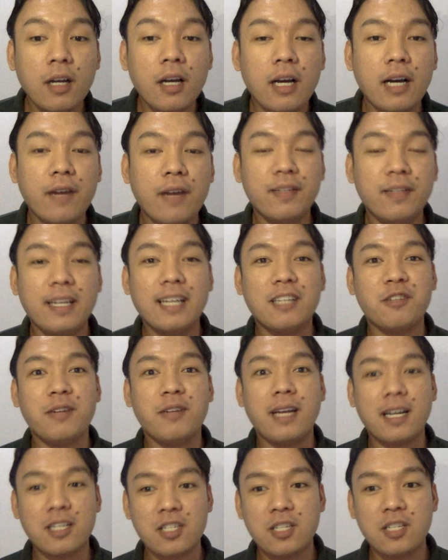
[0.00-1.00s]
of the
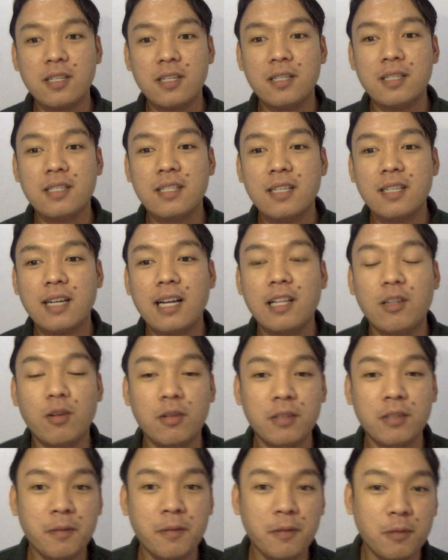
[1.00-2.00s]
attractions along
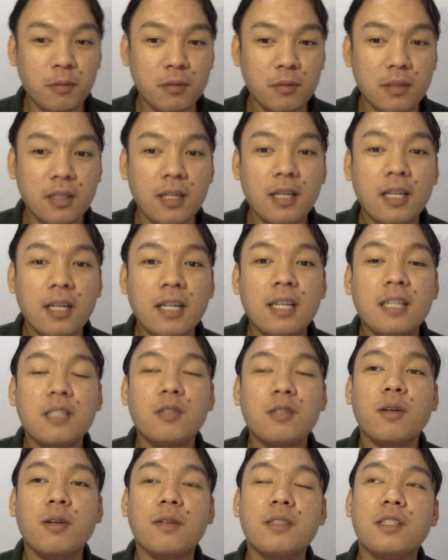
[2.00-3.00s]
the road. So
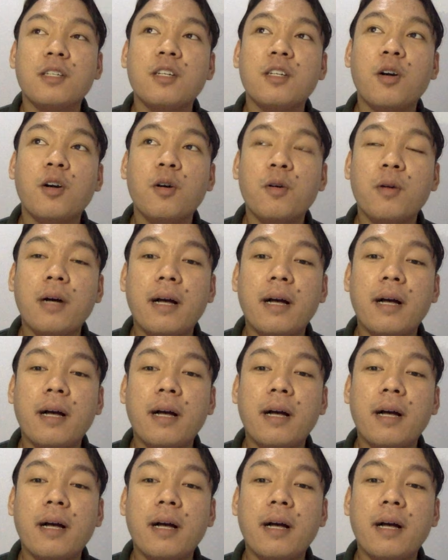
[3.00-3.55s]
as you go